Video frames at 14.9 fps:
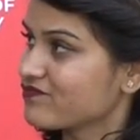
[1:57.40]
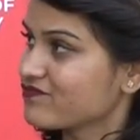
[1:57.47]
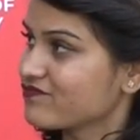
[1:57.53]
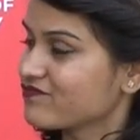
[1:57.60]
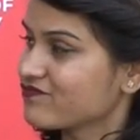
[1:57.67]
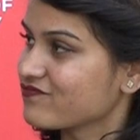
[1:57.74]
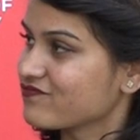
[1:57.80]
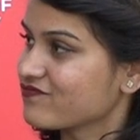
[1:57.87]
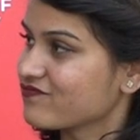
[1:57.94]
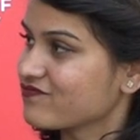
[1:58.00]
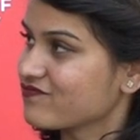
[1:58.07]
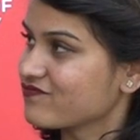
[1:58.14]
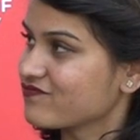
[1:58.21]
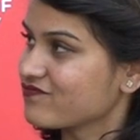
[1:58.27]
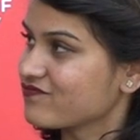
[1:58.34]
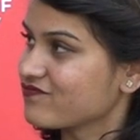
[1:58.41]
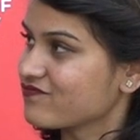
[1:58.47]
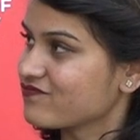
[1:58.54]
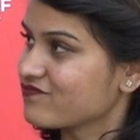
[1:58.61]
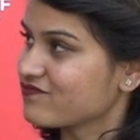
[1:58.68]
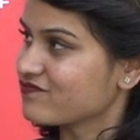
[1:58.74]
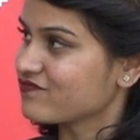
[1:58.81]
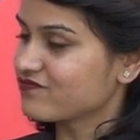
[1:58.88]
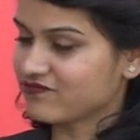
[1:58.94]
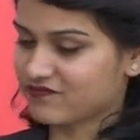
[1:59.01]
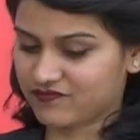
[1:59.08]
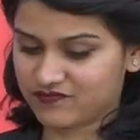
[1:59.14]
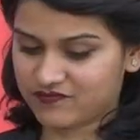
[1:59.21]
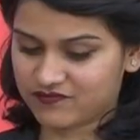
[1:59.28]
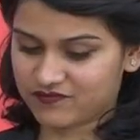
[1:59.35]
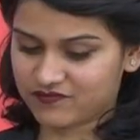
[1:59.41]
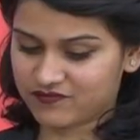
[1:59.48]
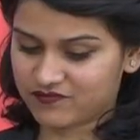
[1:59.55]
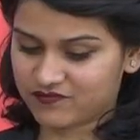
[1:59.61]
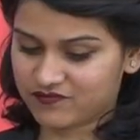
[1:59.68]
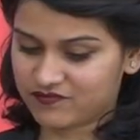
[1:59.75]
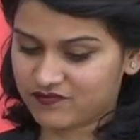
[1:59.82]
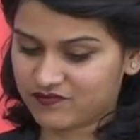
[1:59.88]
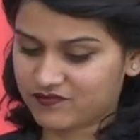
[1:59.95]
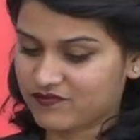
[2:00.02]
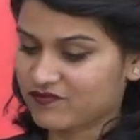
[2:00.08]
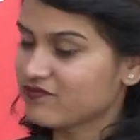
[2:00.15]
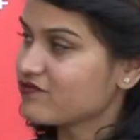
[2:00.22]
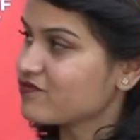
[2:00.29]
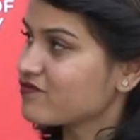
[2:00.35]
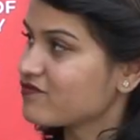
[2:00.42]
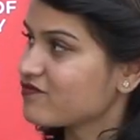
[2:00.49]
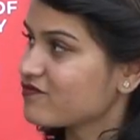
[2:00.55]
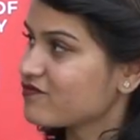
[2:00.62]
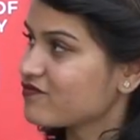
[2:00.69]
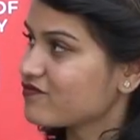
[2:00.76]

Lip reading: [no speech]